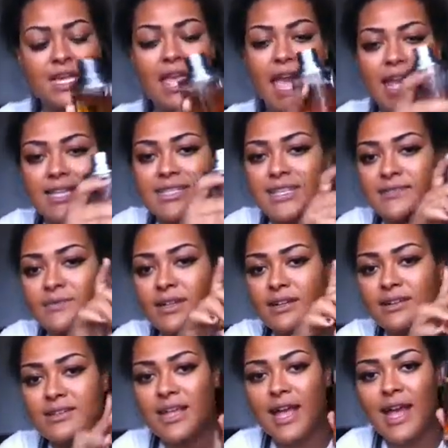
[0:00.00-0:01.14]
Yes, yeah, so that's what it
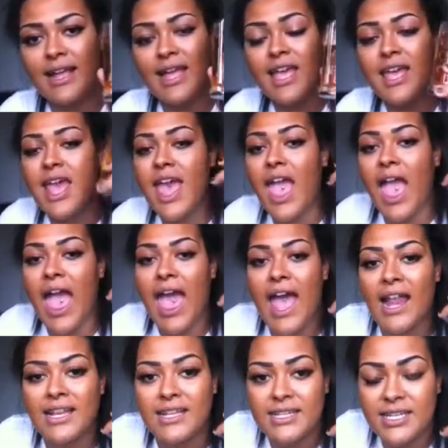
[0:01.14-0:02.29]
looks like.
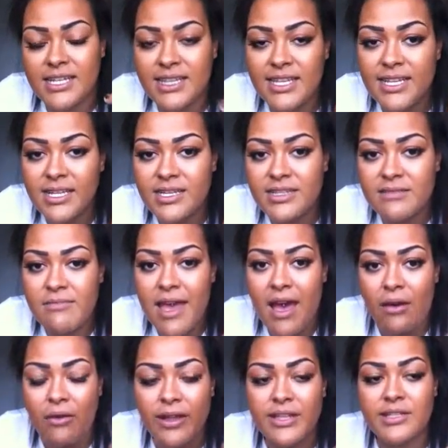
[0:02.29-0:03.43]
And this
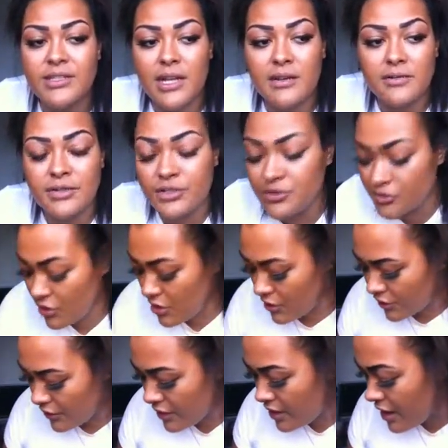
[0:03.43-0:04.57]
smell is so
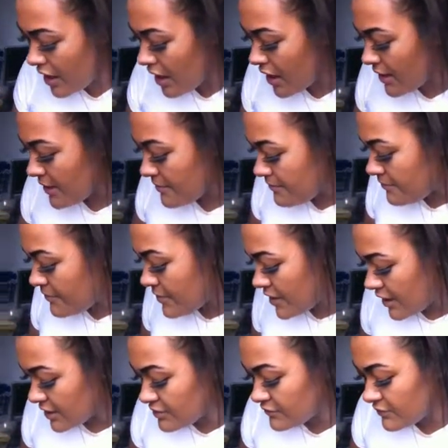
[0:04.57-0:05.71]
strong,
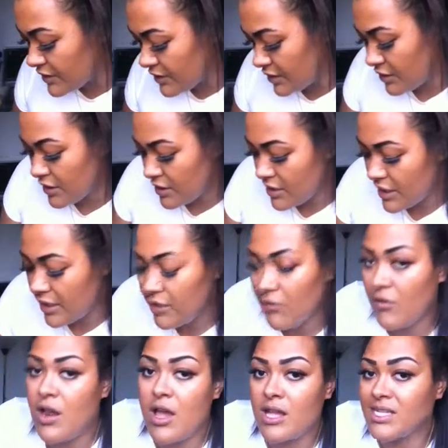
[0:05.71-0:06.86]
it's really good. Like,
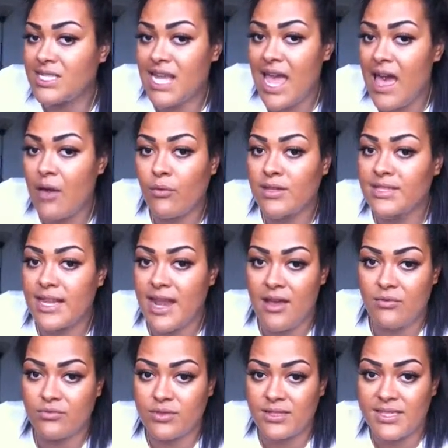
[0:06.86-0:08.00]
it'll last hours and
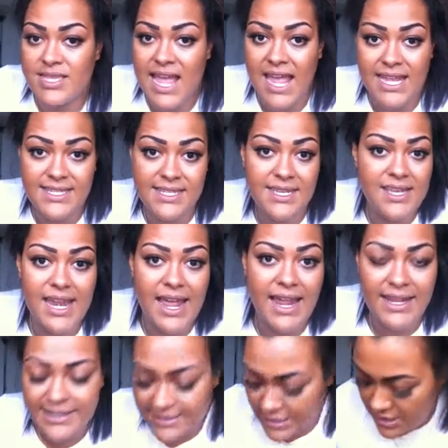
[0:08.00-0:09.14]
hours, days and
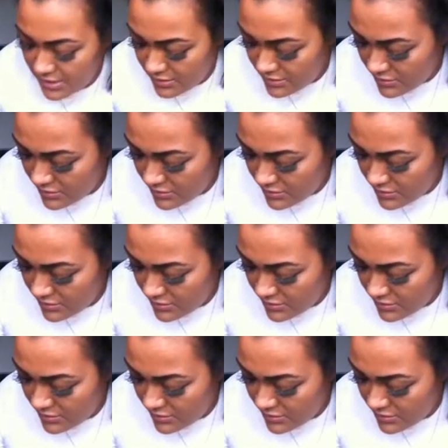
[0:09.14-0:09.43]
days.